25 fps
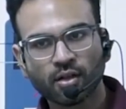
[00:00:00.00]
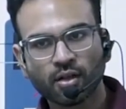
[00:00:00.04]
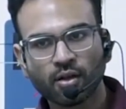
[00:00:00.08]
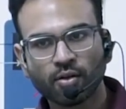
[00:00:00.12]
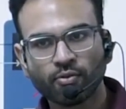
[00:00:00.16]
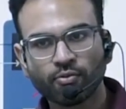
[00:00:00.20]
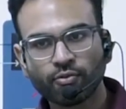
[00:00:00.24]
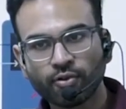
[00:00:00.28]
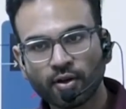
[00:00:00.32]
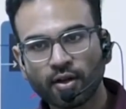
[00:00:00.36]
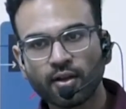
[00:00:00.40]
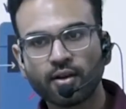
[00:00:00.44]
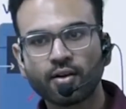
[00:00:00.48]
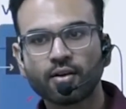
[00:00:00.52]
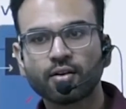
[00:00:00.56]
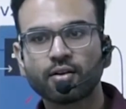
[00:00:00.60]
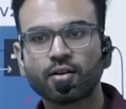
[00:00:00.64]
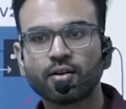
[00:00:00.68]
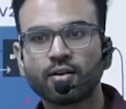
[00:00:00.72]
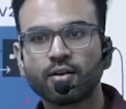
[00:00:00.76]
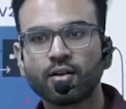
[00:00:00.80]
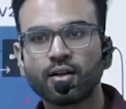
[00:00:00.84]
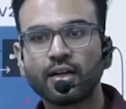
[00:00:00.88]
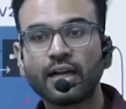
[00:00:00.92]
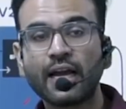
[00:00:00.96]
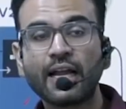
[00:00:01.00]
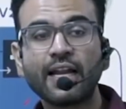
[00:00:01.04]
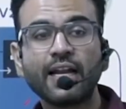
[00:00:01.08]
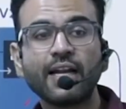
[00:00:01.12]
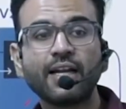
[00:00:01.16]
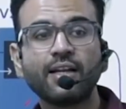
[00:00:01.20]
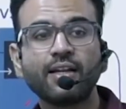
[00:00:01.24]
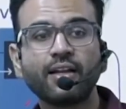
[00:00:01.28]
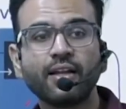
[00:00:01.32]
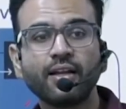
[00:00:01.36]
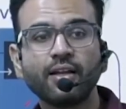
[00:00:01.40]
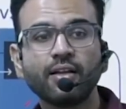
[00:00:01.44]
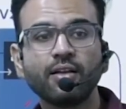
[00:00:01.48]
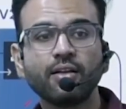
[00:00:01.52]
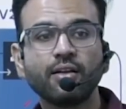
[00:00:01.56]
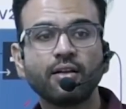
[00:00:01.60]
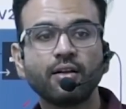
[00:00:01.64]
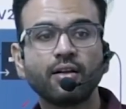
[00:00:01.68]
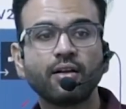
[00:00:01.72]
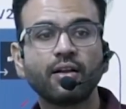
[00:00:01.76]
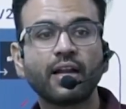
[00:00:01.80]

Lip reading: for connecting